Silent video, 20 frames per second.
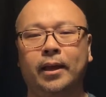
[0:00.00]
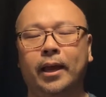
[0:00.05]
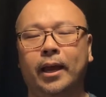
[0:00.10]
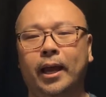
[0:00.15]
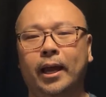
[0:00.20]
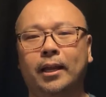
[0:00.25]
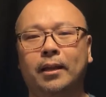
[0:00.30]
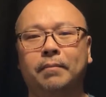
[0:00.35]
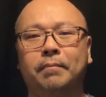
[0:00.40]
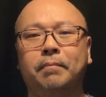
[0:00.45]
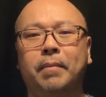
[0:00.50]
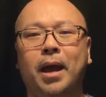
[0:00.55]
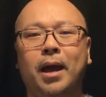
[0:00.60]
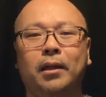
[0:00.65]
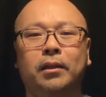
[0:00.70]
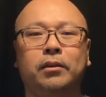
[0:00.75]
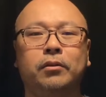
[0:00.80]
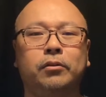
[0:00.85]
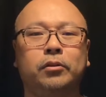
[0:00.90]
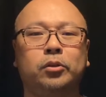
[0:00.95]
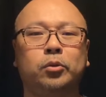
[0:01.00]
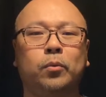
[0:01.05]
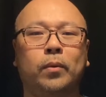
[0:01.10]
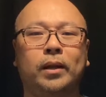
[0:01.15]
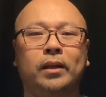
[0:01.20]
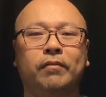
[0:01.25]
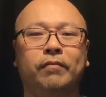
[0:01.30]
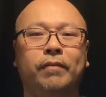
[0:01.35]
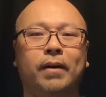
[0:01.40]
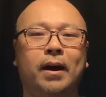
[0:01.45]
And in Matthew
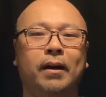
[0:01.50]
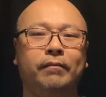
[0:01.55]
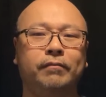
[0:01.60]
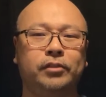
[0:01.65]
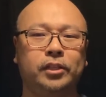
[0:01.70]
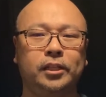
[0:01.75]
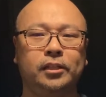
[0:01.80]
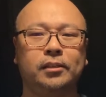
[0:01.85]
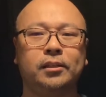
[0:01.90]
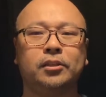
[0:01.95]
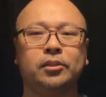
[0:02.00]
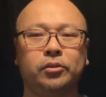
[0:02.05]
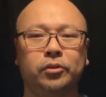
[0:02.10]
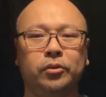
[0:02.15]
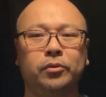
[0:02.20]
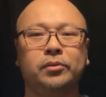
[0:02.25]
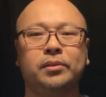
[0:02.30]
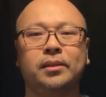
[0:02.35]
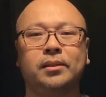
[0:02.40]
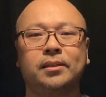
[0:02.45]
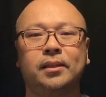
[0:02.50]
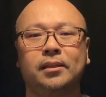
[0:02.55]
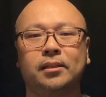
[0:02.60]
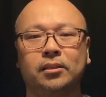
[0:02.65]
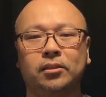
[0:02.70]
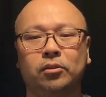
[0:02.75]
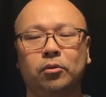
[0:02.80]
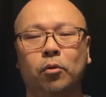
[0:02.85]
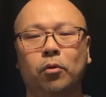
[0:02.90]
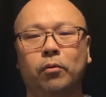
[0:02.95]
25, Jesus uses a
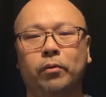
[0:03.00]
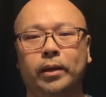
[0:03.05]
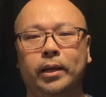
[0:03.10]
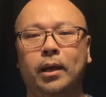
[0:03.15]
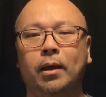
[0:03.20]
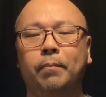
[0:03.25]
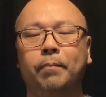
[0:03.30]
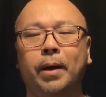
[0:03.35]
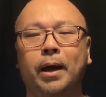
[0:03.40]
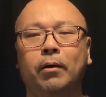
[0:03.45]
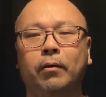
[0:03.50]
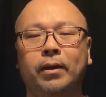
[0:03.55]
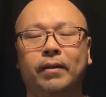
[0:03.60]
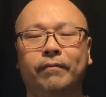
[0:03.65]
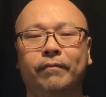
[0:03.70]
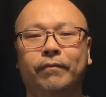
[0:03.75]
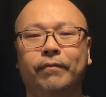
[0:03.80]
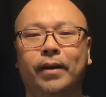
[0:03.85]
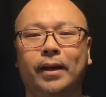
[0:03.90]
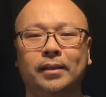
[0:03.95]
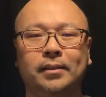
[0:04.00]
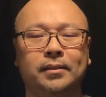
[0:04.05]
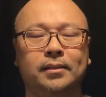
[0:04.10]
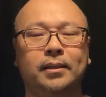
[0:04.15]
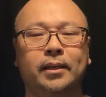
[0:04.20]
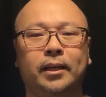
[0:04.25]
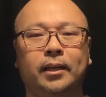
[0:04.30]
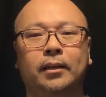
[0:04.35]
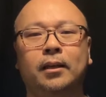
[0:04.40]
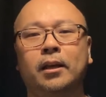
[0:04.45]
story about
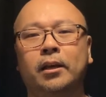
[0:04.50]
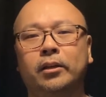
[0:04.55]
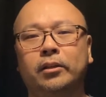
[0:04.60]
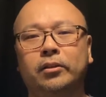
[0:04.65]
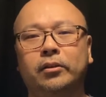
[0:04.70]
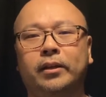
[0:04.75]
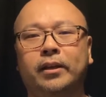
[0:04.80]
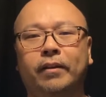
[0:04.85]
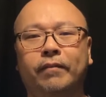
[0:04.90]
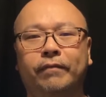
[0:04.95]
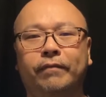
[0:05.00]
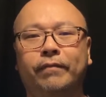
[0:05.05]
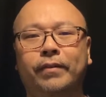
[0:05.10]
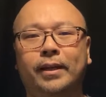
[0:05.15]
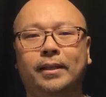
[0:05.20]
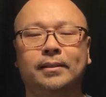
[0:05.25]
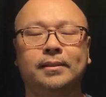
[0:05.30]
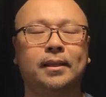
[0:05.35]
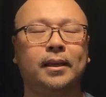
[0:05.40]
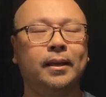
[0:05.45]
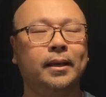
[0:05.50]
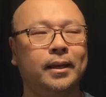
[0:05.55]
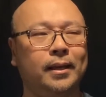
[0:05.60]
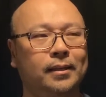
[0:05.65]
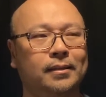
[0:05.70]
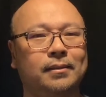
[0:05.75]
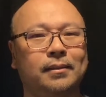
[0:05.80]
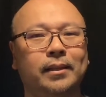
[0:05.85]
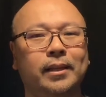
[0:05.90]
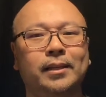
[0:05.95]
investing to convince
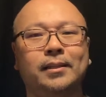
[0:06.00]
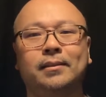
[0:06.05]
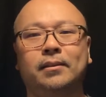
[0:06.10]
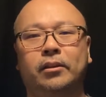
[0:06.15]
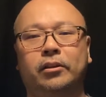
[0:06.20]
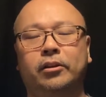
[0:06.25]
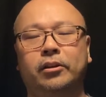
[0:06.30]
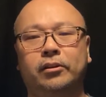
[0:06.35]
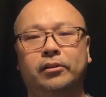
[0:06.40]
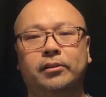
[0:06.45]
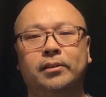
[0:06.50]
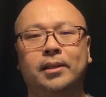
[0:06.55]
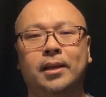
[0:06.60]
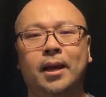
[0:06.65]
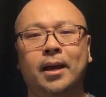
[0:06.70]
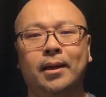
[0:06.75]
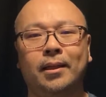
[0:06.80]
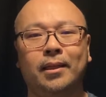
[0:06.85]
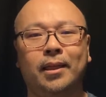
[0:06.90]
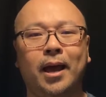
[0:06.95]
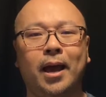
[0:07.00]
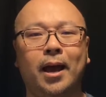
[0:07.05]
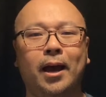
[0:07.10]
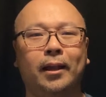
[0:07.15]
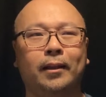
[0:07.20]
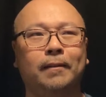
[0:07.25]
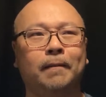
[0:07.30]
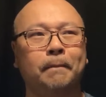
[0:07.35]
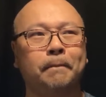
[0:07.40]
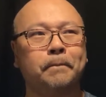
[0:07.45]
his listeners
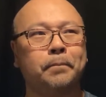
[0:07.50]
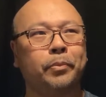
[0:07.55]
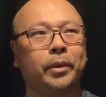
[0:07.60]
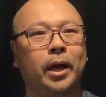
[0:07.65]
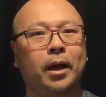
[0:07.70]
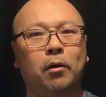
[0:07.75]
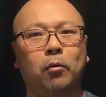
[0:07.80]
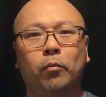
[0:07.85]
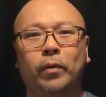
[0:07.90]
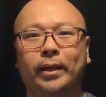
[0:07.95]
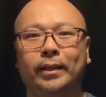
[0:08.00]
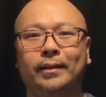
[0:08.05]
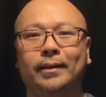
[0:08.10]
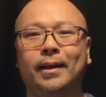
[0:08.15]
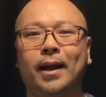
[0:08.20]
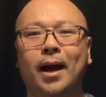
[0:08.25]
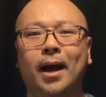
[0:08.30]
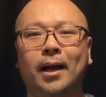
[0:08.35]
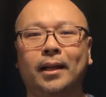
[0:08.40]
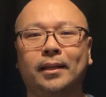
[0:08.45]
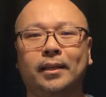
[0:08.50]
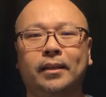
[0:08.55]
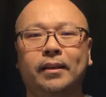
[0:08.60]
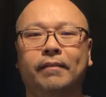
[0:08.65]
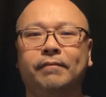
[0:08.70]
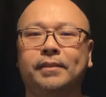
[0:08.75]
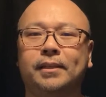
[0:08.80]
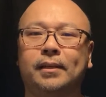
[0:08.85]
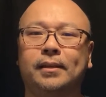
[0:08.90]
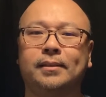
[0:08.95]
that when God
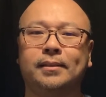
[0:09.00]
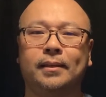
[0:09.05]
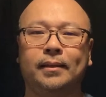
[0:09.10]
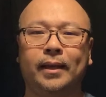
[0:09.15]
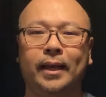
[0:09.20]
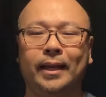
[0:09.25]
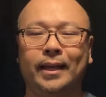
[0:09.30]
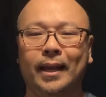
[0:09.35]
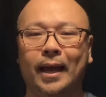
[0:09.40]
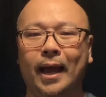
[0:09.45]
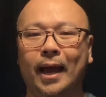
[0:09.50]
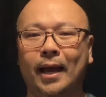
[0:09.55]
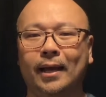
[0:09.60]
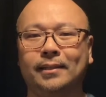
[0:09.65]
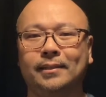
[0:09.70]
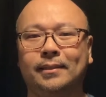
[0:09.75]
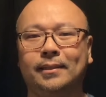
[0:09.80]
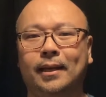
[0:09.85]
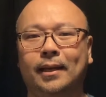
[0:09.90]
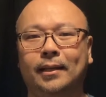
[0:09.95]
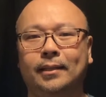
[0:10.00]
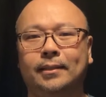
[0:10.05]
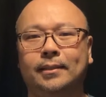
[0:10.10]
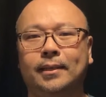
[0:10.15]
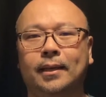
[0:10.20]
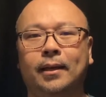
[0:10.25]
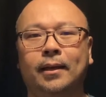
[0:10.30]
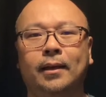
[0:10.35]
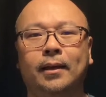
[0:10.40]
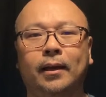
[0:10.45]
gives us an asset,
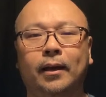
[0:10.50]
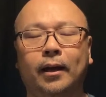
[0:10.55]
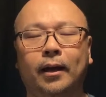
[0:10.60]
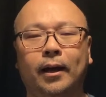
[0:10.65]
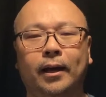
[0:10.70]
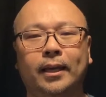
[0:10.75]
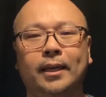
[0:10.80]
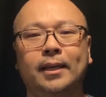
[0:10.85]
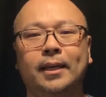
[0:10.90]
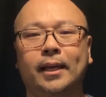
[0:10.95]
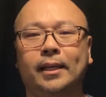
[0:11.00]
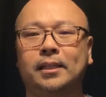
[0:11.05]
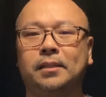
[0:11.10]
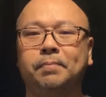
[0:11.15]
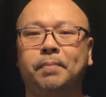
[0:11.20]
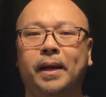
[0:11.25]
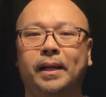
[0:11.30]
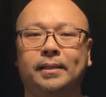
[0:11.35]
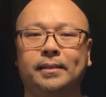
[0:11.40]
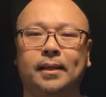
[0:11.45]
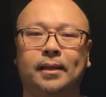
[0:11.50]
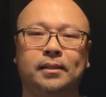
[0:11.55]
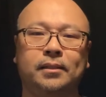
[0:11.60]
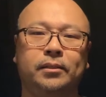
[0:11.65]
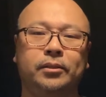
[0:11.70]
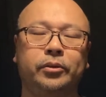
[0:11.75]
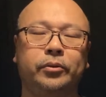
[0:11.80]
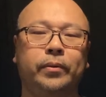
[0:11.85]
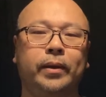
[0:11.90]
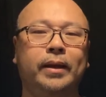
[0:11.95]
he expects us
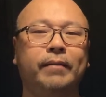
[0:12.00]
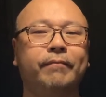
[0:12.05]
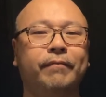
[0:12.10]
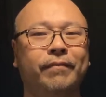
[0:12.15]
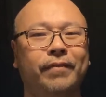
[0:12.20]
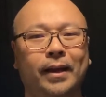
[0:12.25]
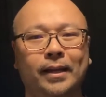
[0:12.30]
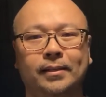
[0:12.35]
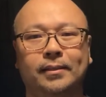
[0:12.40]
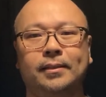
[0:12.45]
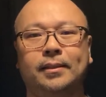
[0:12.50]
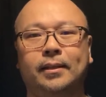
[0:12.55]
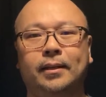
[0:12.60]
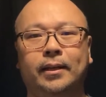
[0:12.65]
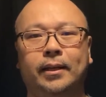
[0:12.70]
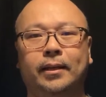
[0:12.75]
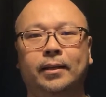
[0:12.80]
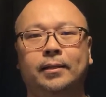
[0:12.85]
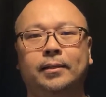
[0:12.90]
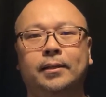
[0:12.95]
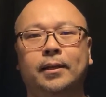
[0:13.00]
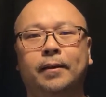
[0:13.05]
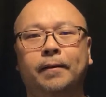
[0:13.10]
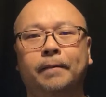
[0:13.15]
to invest in it.